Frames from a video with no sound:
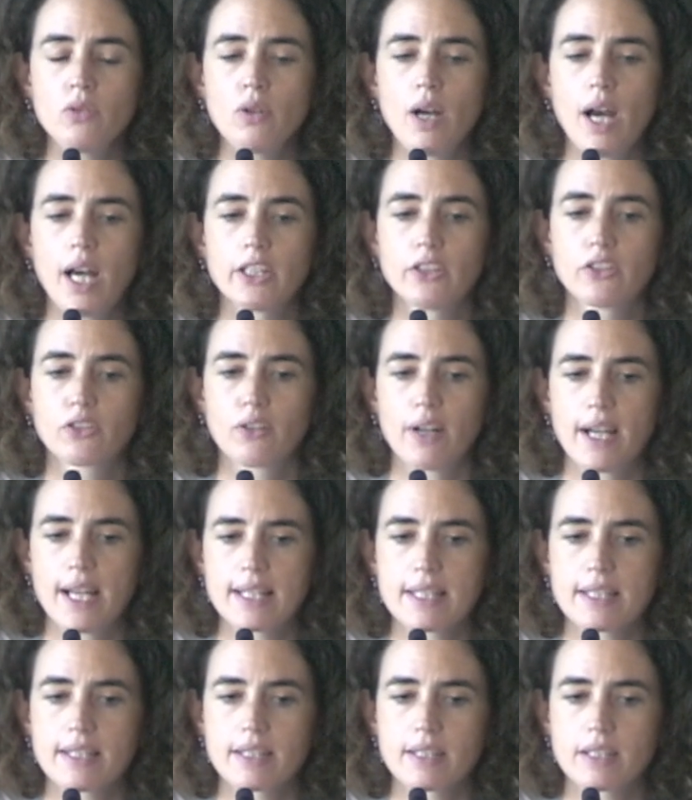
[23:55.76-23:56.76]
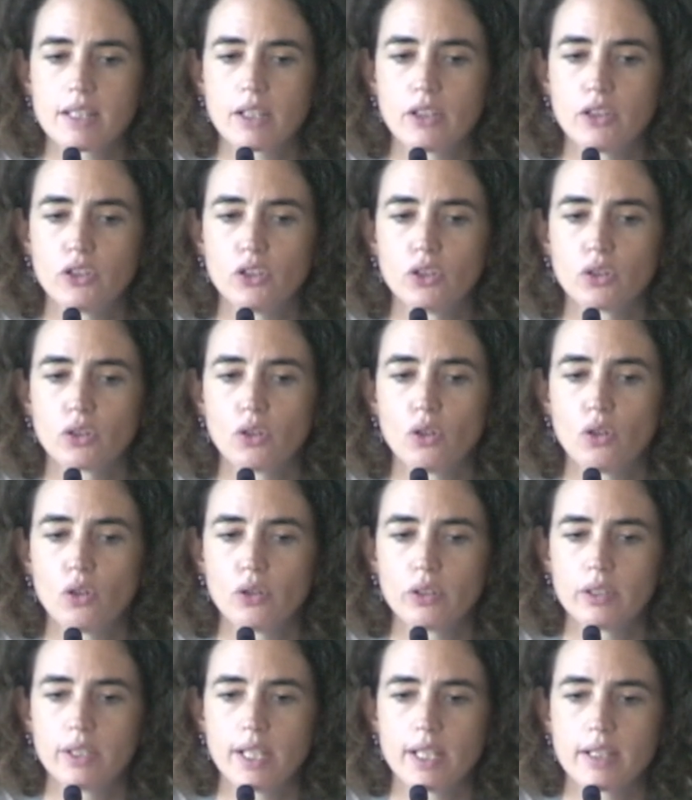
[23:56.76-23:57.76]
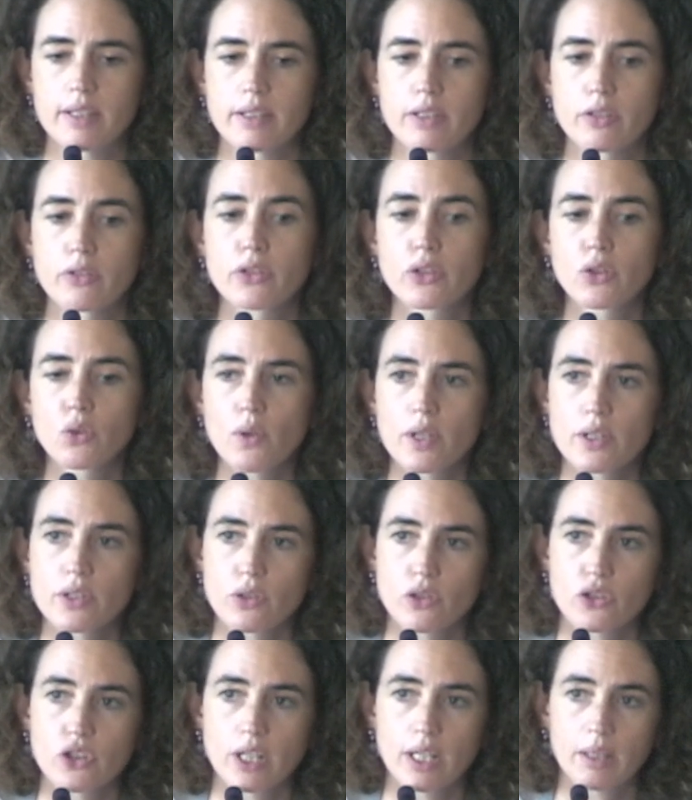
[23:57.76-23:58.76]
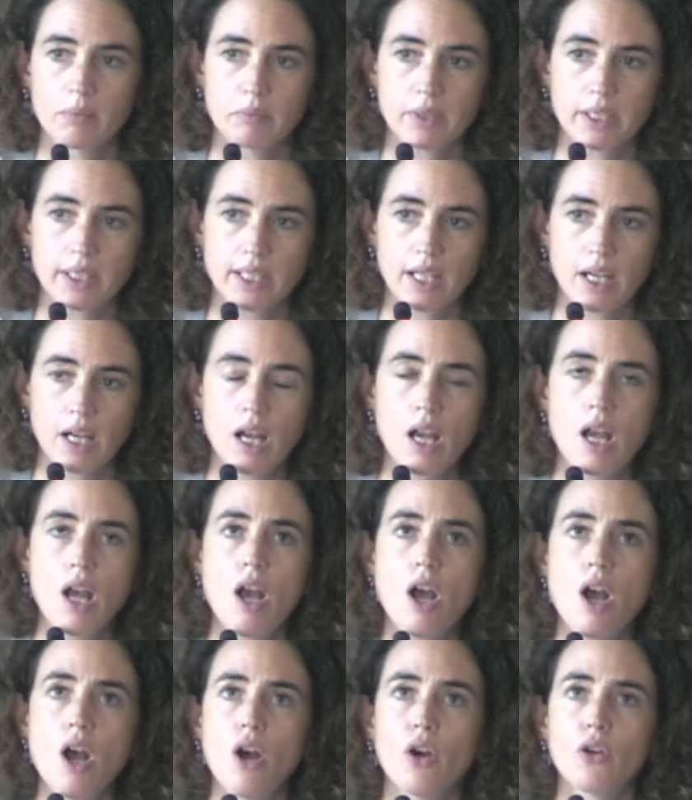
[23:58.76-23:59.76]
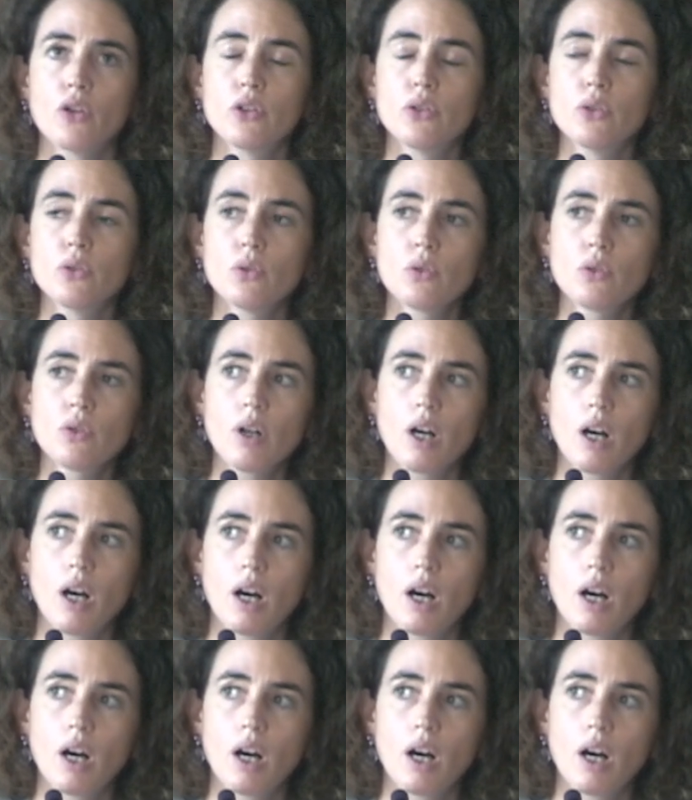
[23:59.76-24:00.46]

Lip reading: address your audience through a social media, you,